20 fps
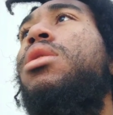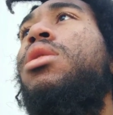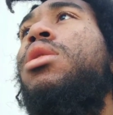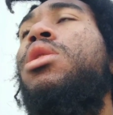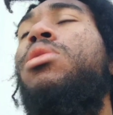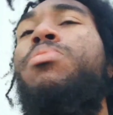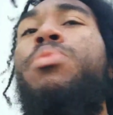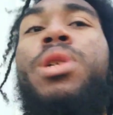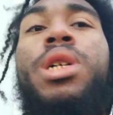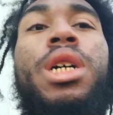
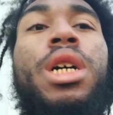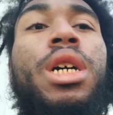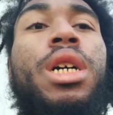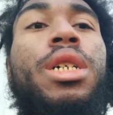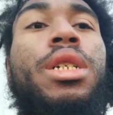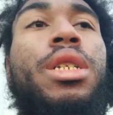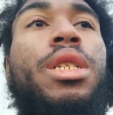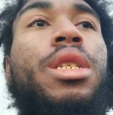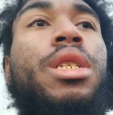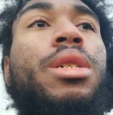Just
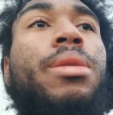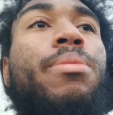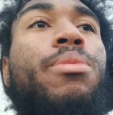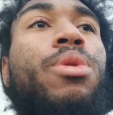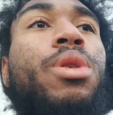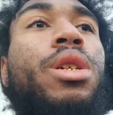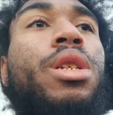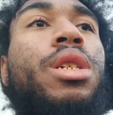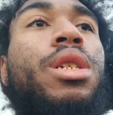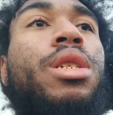because
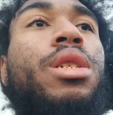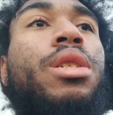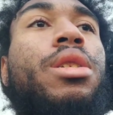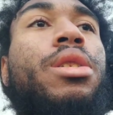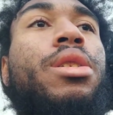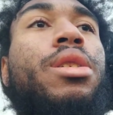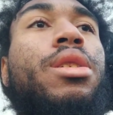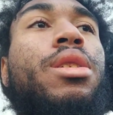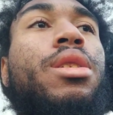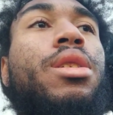someone is
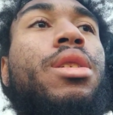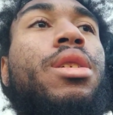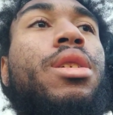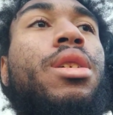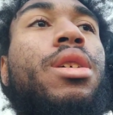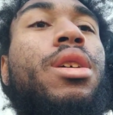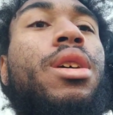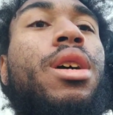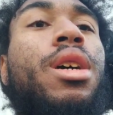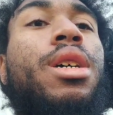
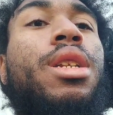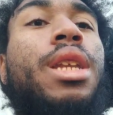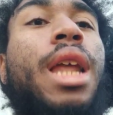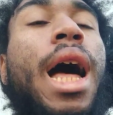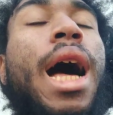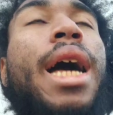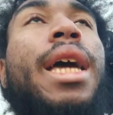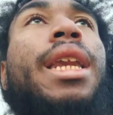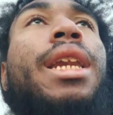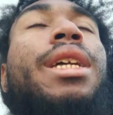a
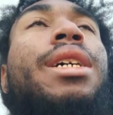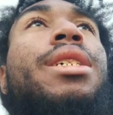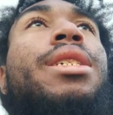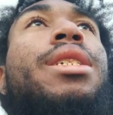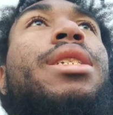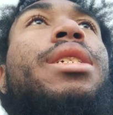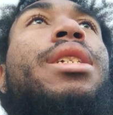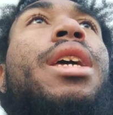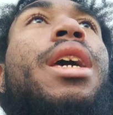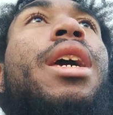
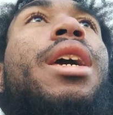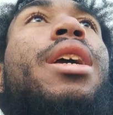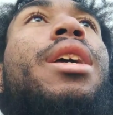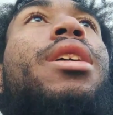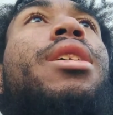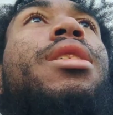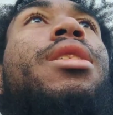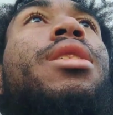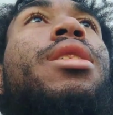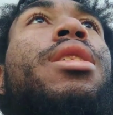nihilist and they
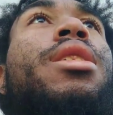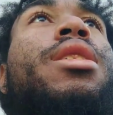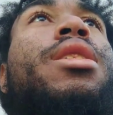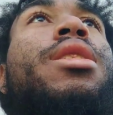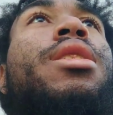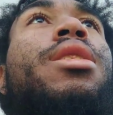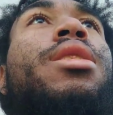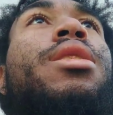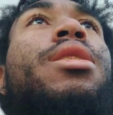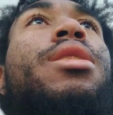
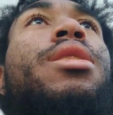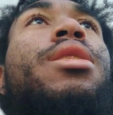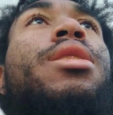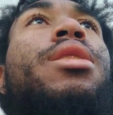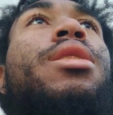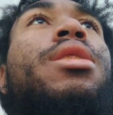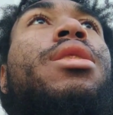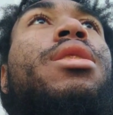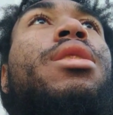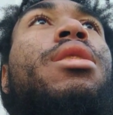
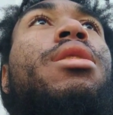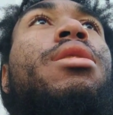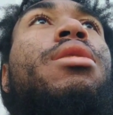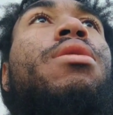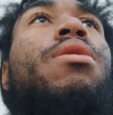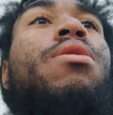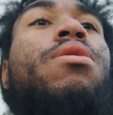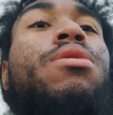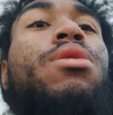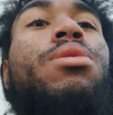
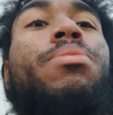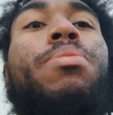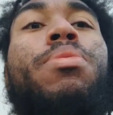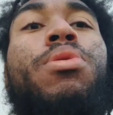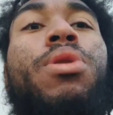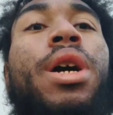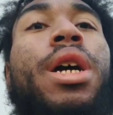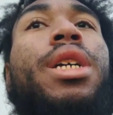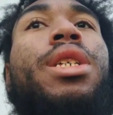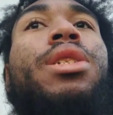are
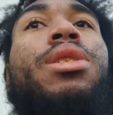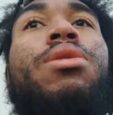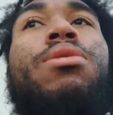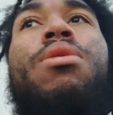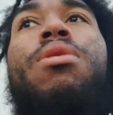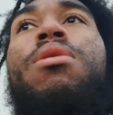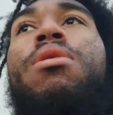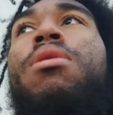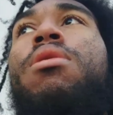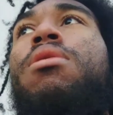depressed
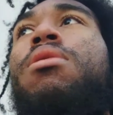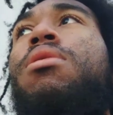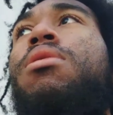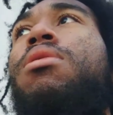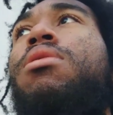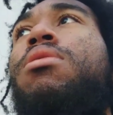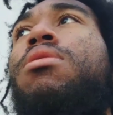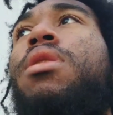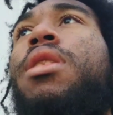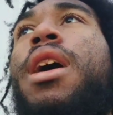or
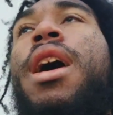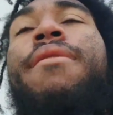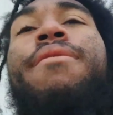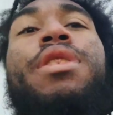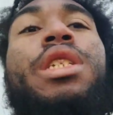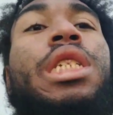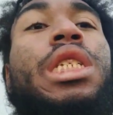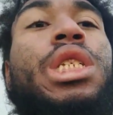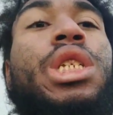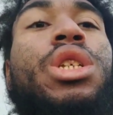they have
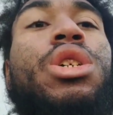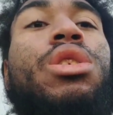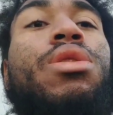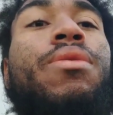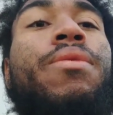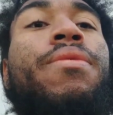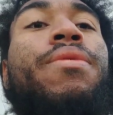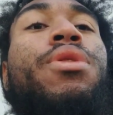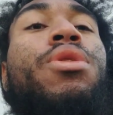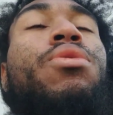a
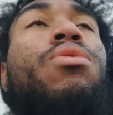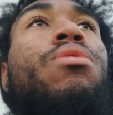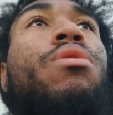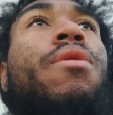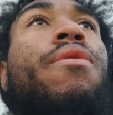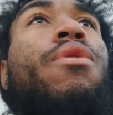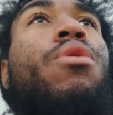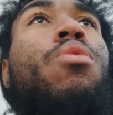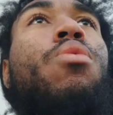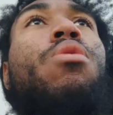cynical view
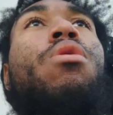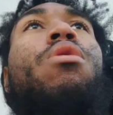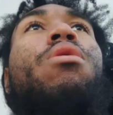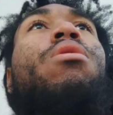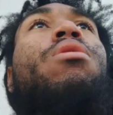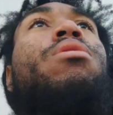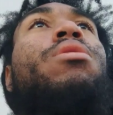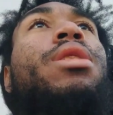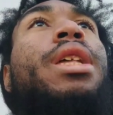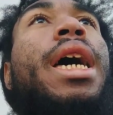of the
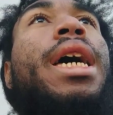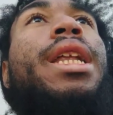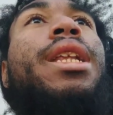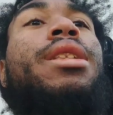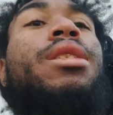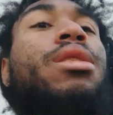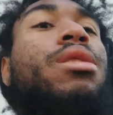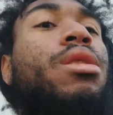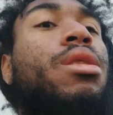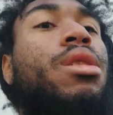world, that
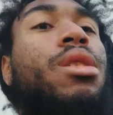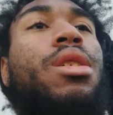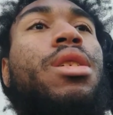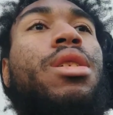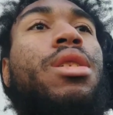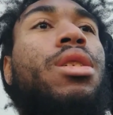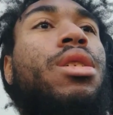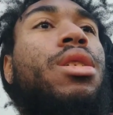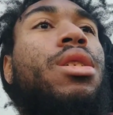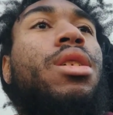
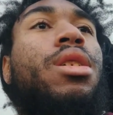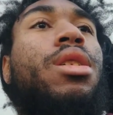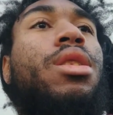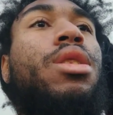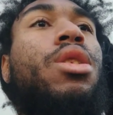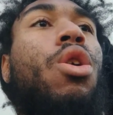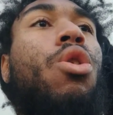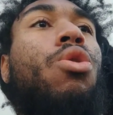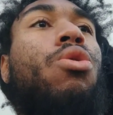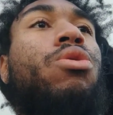
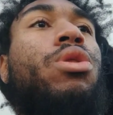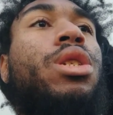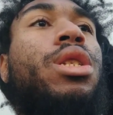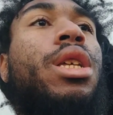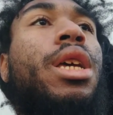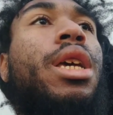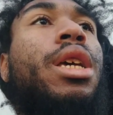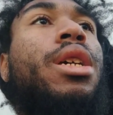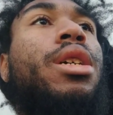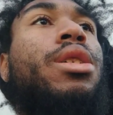those
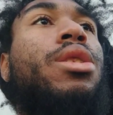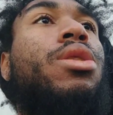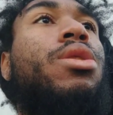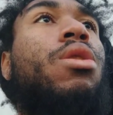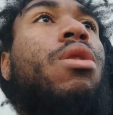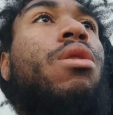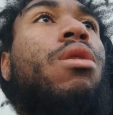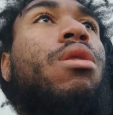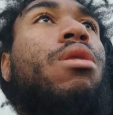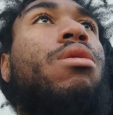things
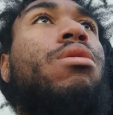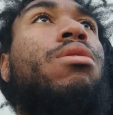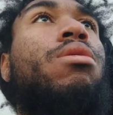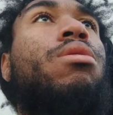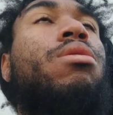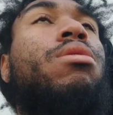are